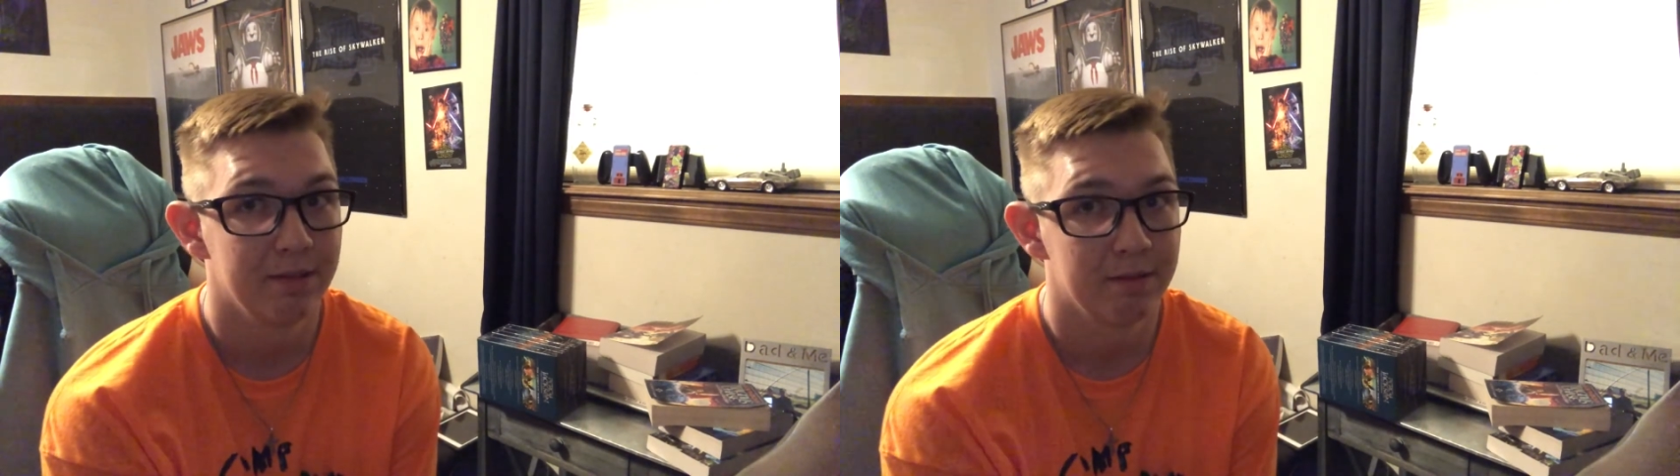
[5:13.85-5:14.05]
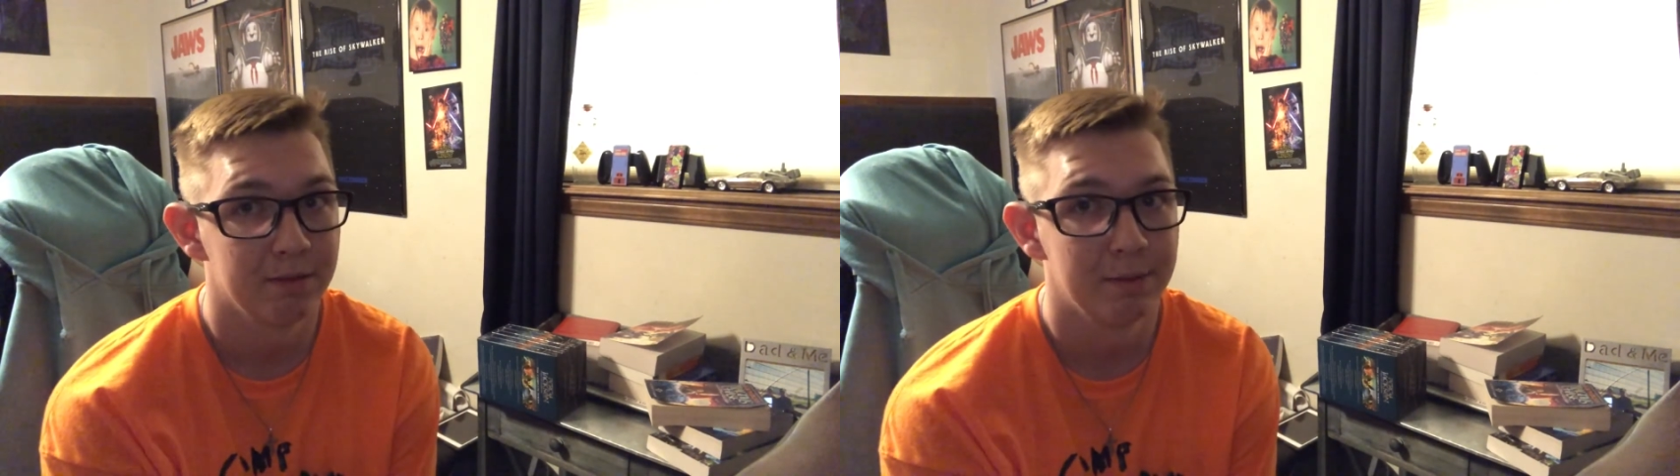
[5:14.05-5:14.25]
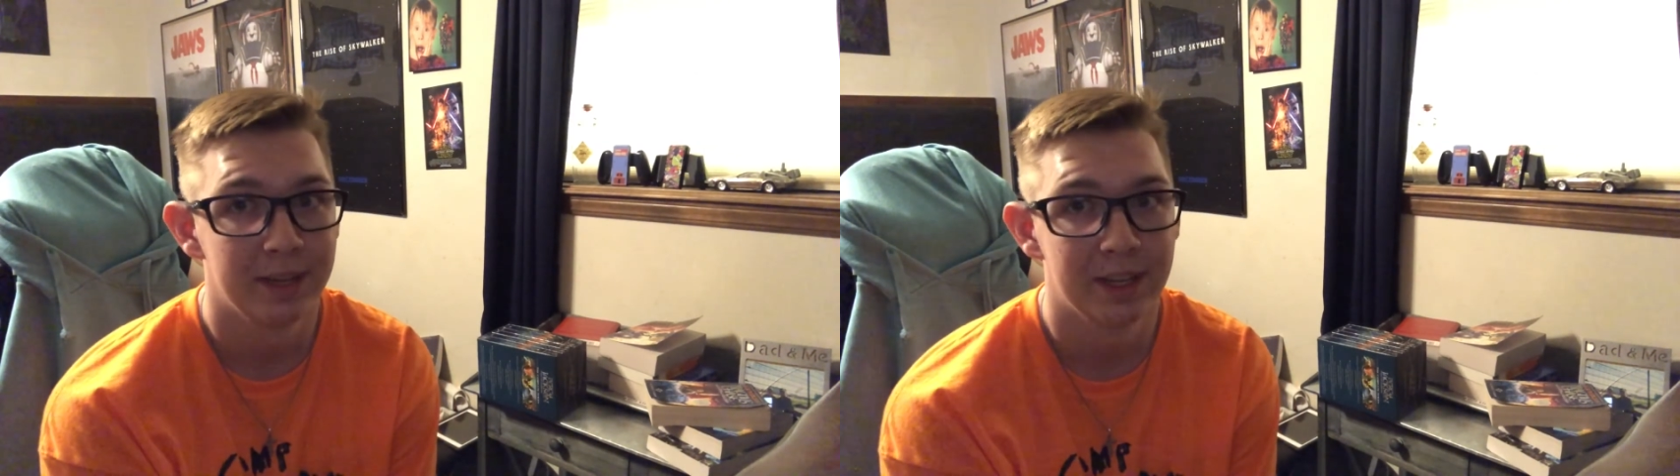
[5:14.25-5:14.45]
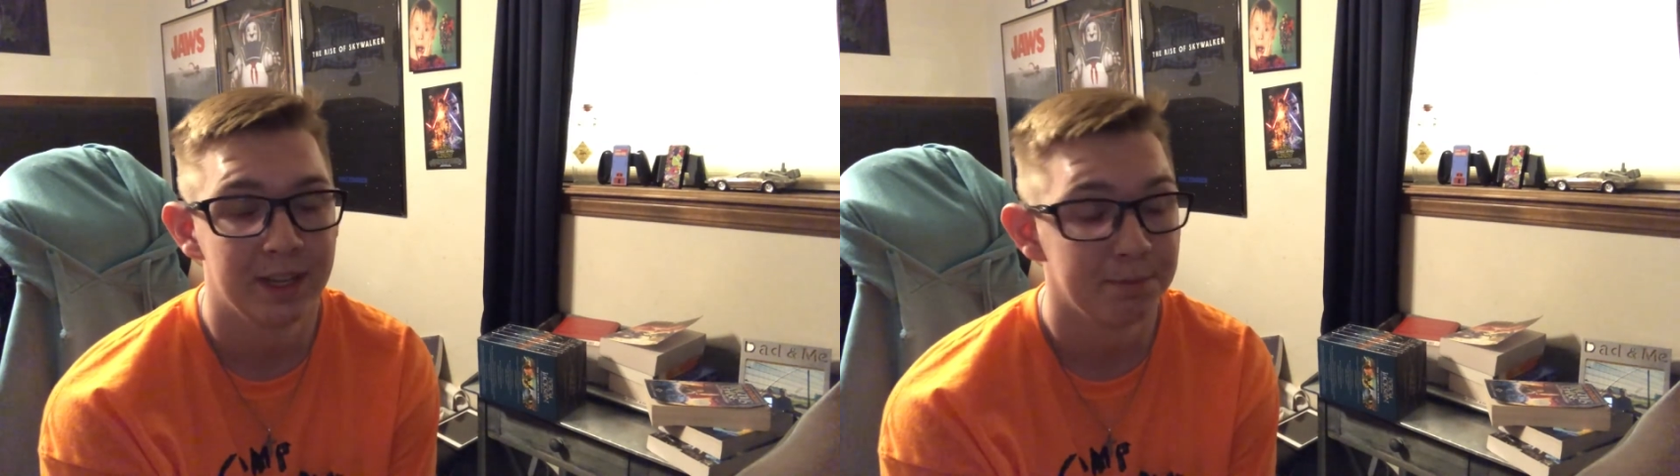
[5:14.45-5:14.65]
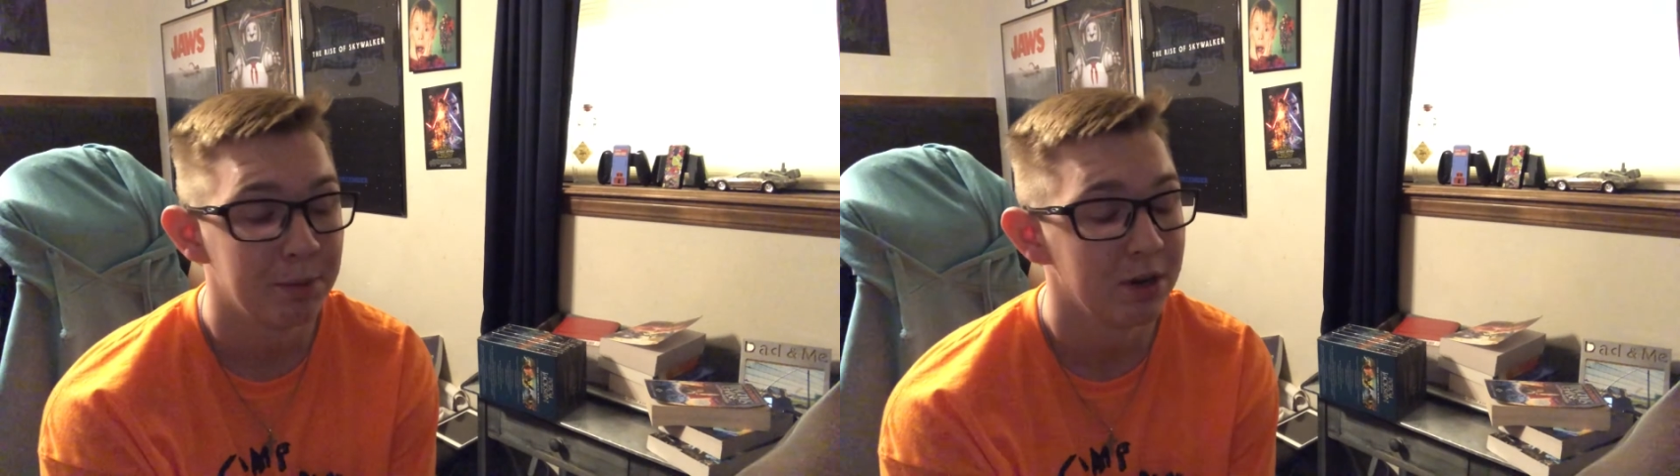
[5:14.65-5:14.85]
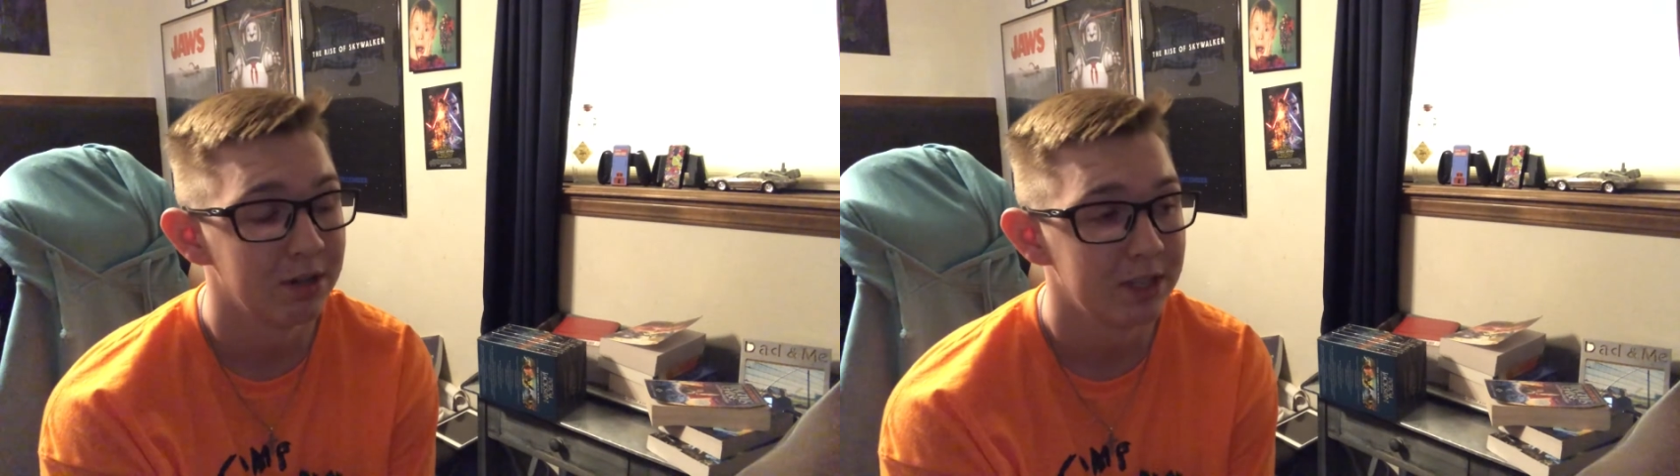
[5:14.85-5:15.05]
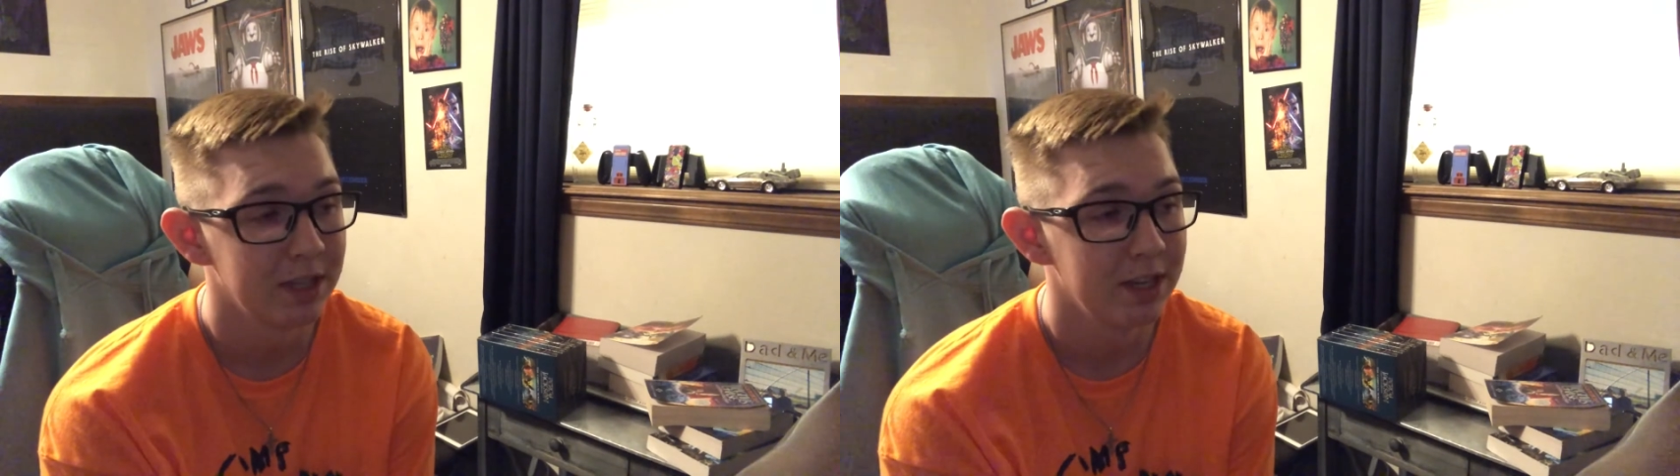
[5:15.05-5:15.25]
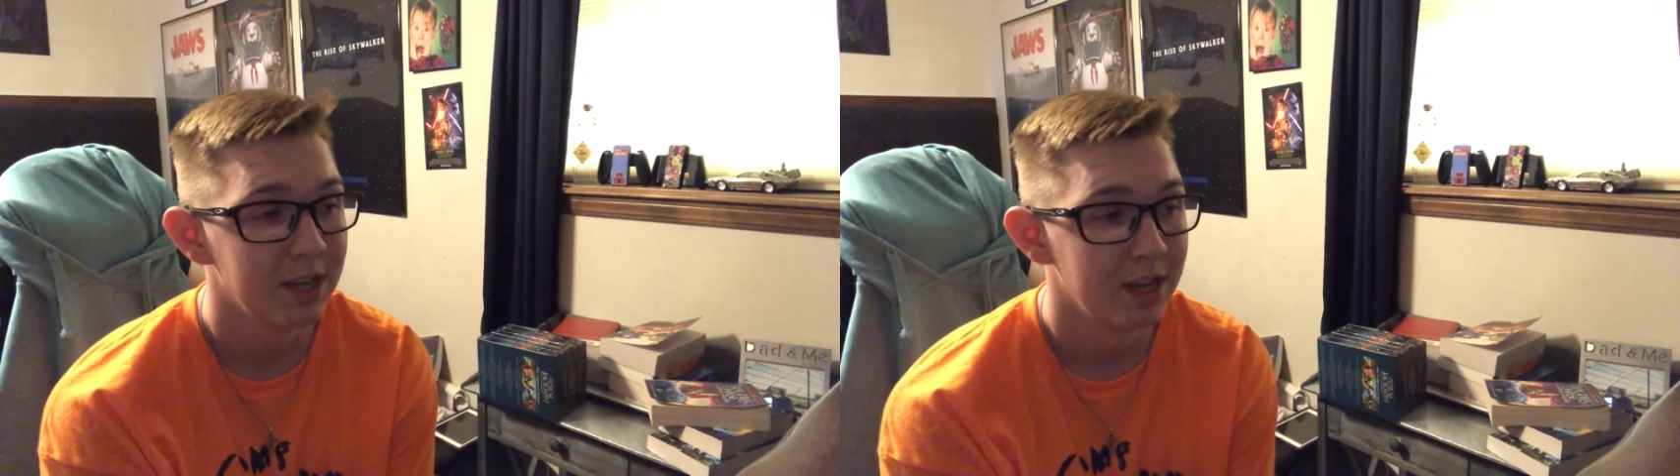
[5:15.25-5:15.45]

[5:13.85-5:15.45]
for me is Percy